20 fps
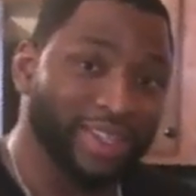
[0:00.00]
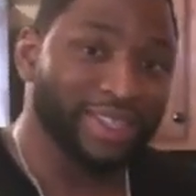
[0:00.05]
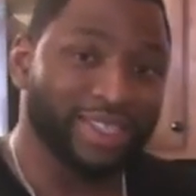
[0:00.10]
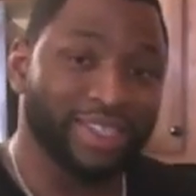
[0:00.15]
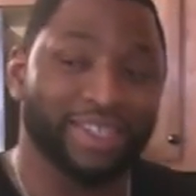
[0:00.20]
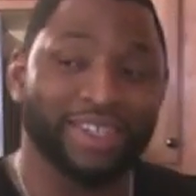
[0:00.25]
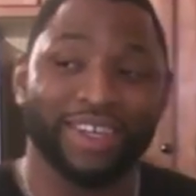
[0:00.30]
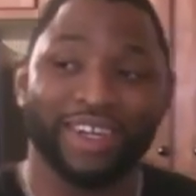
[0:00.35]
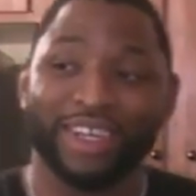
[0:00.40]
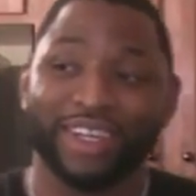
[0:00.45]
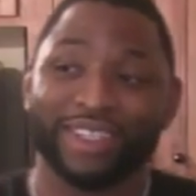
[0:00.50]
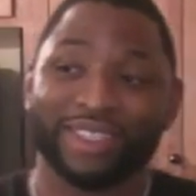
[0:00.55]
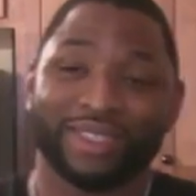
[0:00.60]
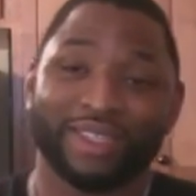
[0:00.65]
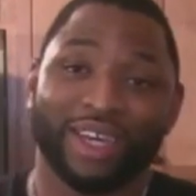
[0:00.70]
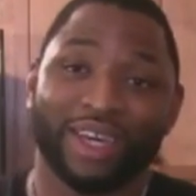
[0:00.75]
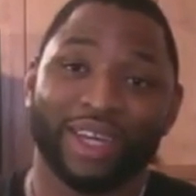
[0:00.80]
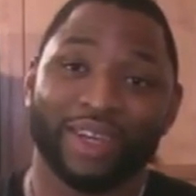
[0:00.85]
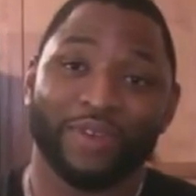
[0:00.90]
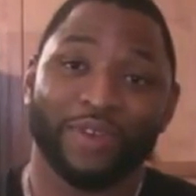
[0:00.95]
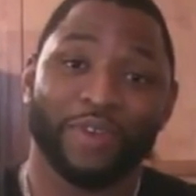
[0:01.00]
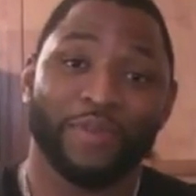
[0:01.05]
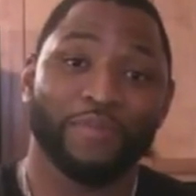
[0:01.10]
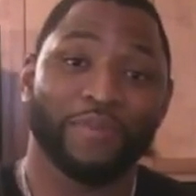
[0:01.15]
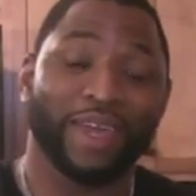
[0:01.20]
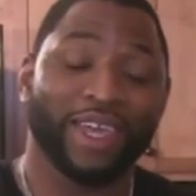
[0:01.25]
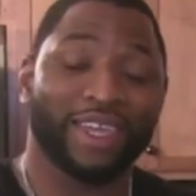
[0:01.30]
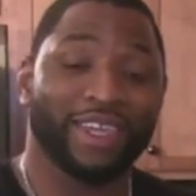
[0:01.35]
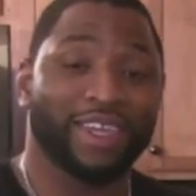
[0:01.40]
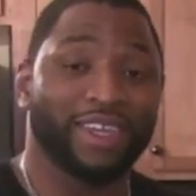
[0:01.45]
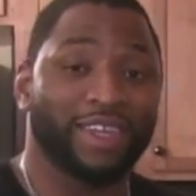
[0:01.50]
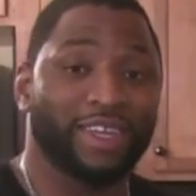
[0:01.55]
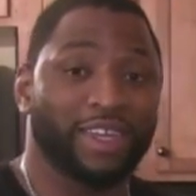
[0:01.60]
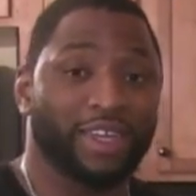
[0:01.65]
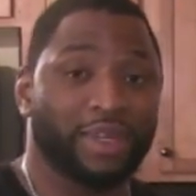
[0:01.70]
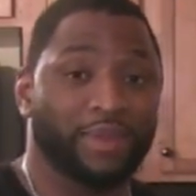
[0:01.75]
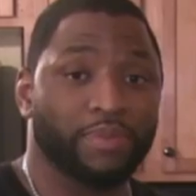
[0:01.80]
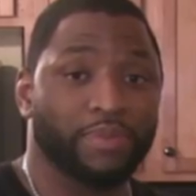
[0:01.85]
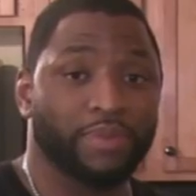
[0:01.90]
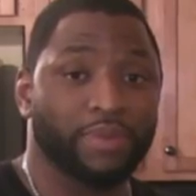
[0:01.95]
So now they get started with
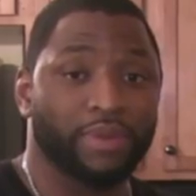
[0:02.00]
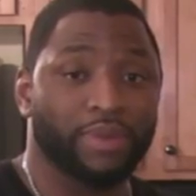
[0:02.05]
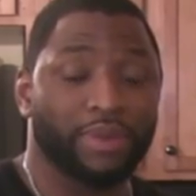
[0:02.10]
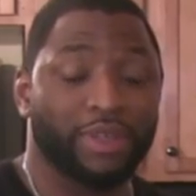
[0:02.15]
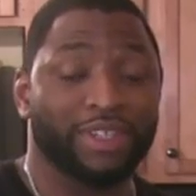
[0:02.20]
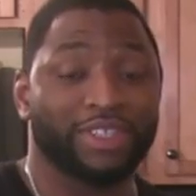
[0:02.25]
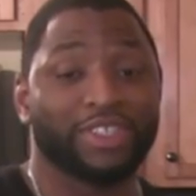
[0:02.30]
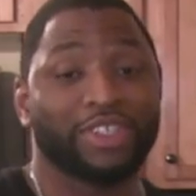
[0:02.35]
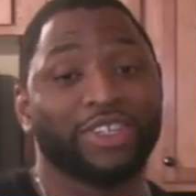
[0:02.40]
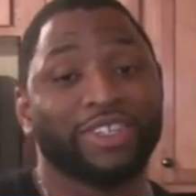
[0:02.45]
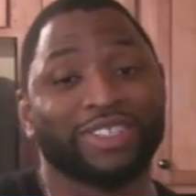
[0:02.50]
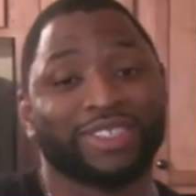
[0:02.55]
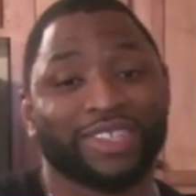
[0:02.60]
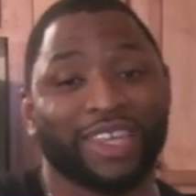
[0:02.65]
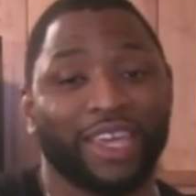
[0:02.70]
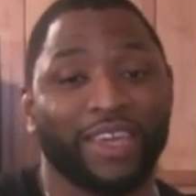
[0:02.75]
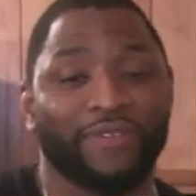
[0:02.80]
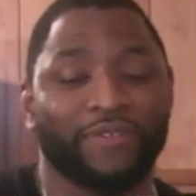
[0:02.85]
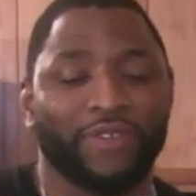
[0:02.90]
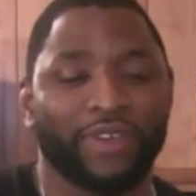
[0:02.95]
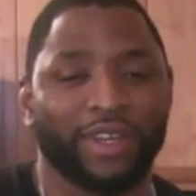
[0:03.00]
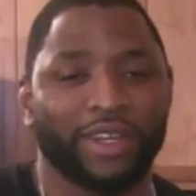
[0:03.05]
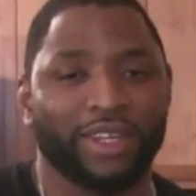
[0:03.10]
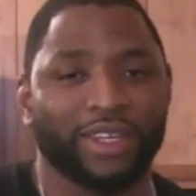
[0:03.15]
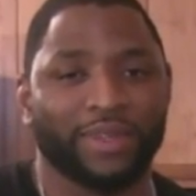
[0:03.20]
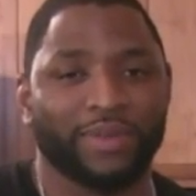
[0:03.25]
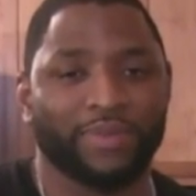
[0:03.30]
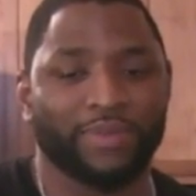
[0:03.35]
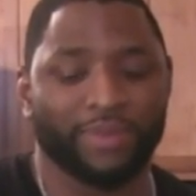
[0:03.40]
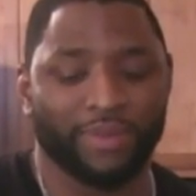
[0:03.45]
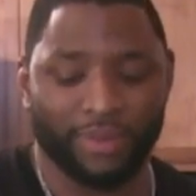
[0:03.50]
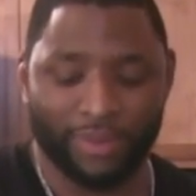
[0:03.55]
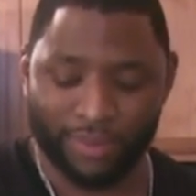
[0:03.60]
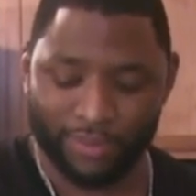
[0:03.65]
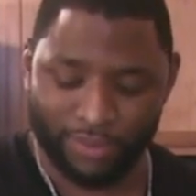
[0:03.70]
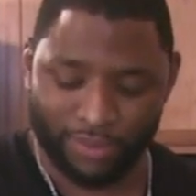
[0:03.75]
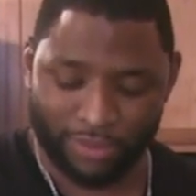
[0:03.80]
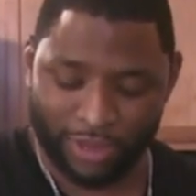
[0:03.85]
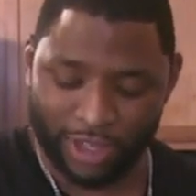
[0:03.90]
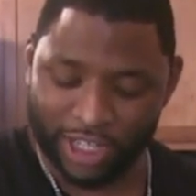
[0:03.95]
making the cheesecake filling.
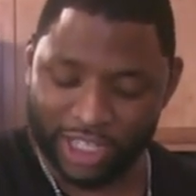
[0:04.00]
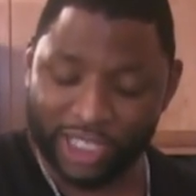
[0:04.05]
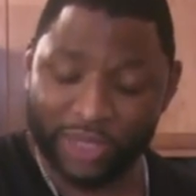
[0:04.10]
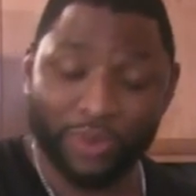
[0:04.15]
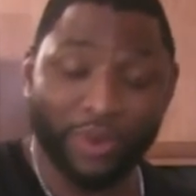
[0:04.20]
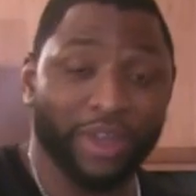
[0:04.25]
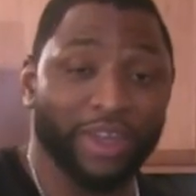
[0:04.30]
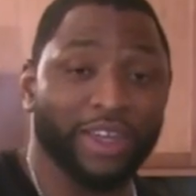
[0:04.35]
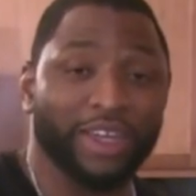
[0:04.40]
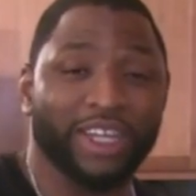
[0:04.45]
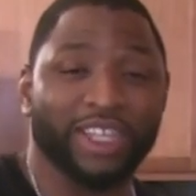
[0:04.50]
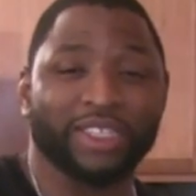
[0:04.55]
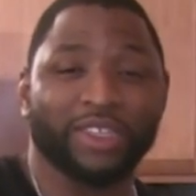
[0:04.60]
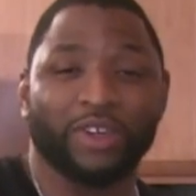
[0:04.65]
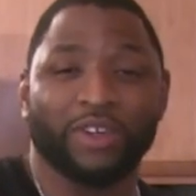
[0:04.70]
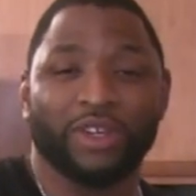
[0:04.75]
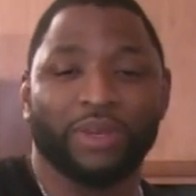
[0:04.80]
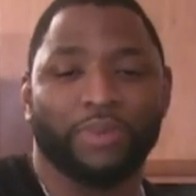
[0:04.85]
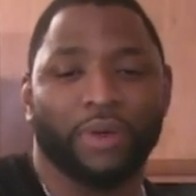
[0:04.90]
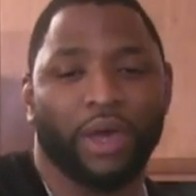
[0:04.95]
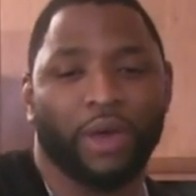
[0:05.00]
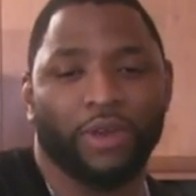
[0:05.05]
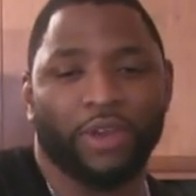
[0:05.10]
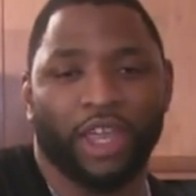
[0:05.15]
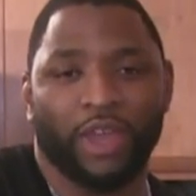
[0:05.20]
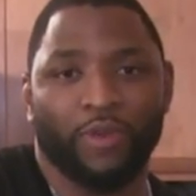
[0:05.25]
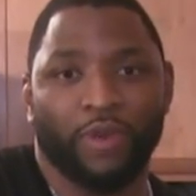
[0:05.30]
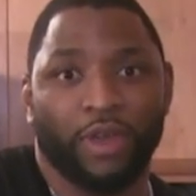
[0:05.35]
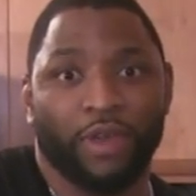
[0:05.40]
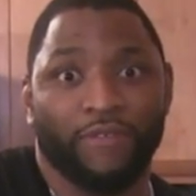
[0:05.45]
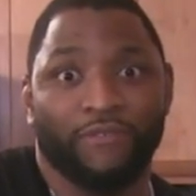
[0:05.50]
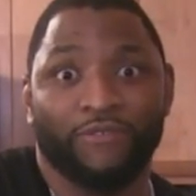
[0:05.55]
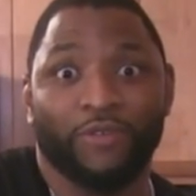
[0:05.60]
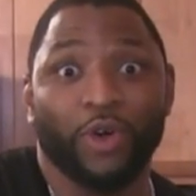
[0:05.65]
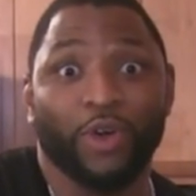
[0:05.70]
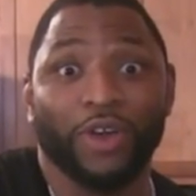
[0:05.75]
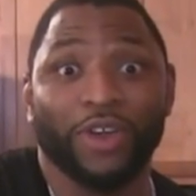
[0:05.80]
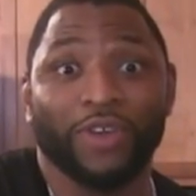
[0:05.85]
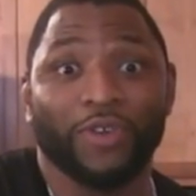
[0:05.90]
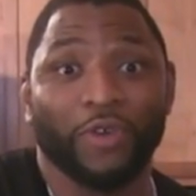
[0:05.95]
This right here is on the power, like we're at
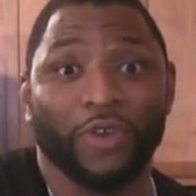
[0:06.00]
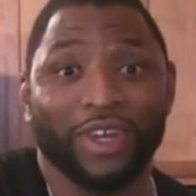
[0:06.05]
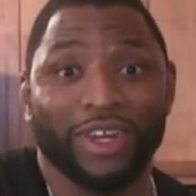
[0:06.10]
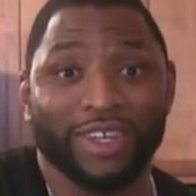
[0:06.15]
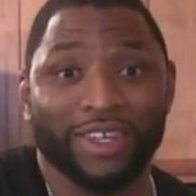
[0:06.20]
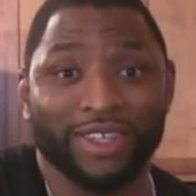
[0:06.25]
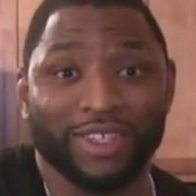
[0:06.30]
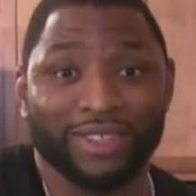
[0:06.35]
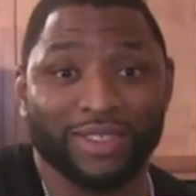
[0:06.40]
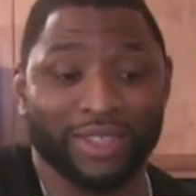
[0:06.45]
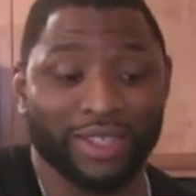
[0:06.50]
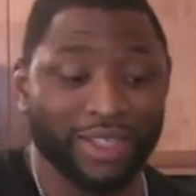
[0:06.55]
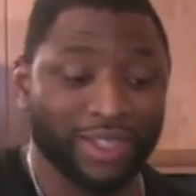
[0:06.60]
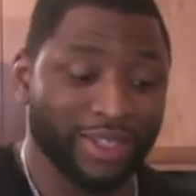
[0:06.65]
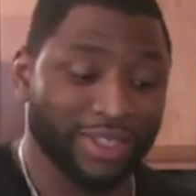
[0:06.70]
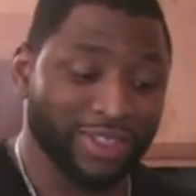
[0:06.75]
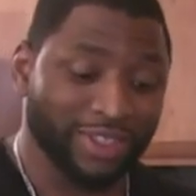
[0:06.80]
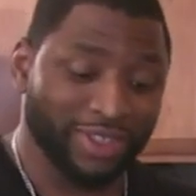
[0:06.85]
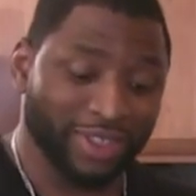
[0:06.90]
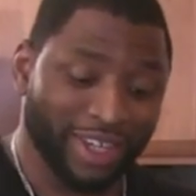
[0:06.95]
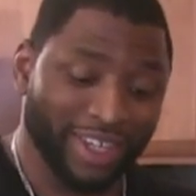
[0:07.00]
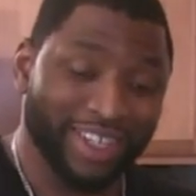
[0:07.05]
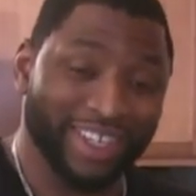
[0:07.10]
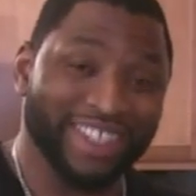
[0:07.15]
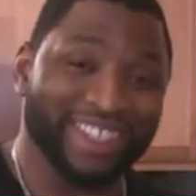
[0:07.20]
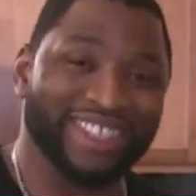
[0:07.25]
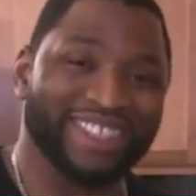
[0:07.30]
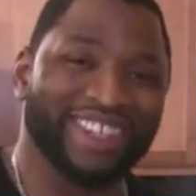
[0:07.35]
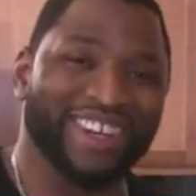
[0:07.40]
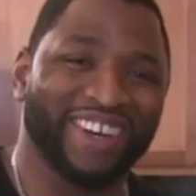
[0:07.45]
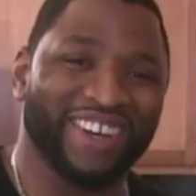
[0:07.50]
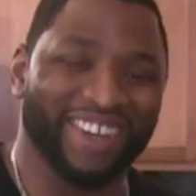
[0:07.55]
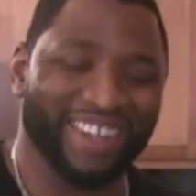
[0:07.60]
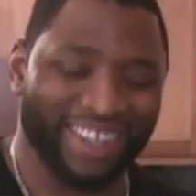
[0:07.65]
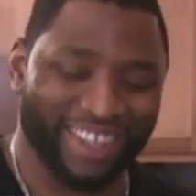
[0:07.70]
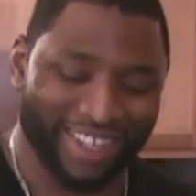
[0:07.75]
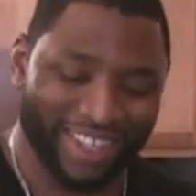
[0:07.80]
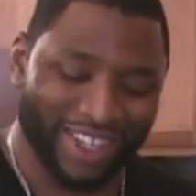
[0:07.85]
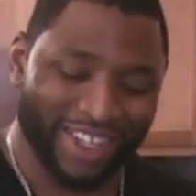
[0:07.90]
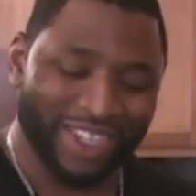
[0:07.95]
4 ingredients. So they get
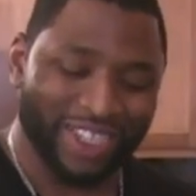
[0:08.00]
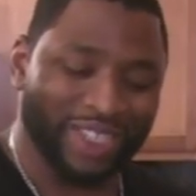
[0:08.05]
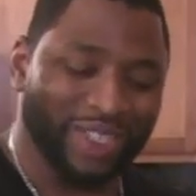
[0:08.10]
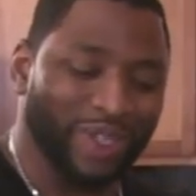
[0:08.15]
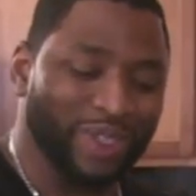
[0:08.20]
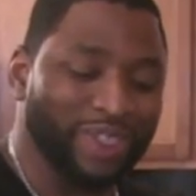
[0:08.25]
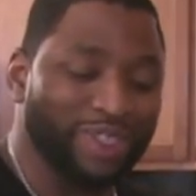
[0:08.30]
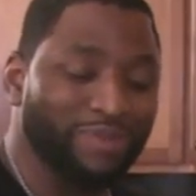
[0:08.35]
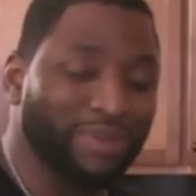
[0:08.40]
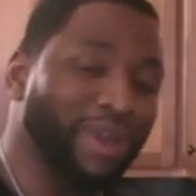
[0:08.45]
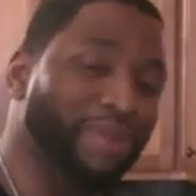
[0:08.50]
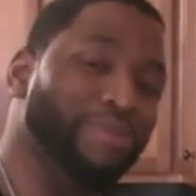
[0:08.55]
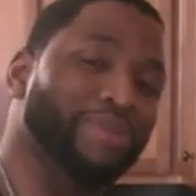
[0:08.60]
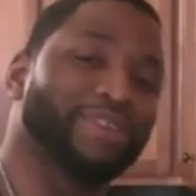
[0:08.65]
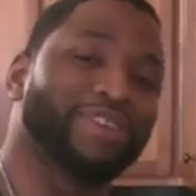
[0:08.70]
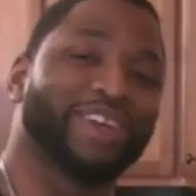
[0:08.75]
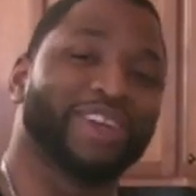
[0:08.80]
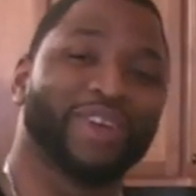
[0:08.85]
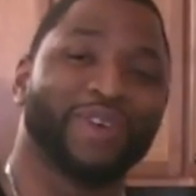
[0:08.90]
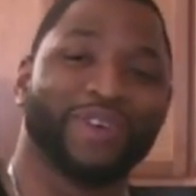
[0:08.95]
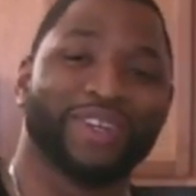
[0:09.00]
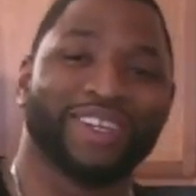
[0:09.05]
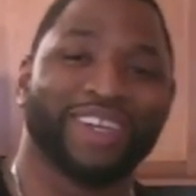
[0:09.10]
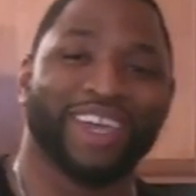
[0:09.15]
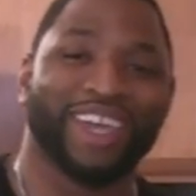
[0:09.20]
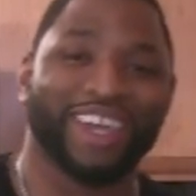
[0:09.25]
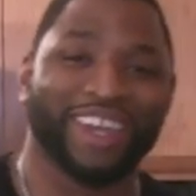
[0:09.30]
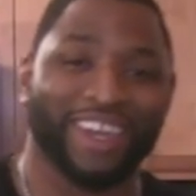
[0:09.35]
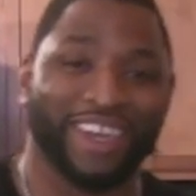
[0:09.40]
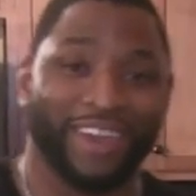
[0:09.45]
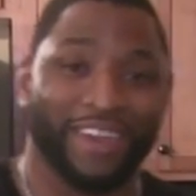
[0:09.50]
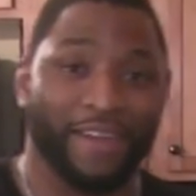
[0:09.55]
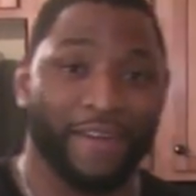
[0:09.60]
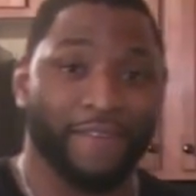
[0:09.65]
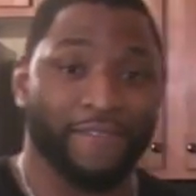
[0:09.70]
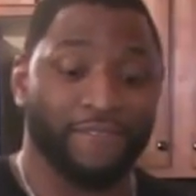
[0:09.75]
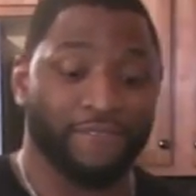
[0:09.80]
started. So to my burger, I'm going to add in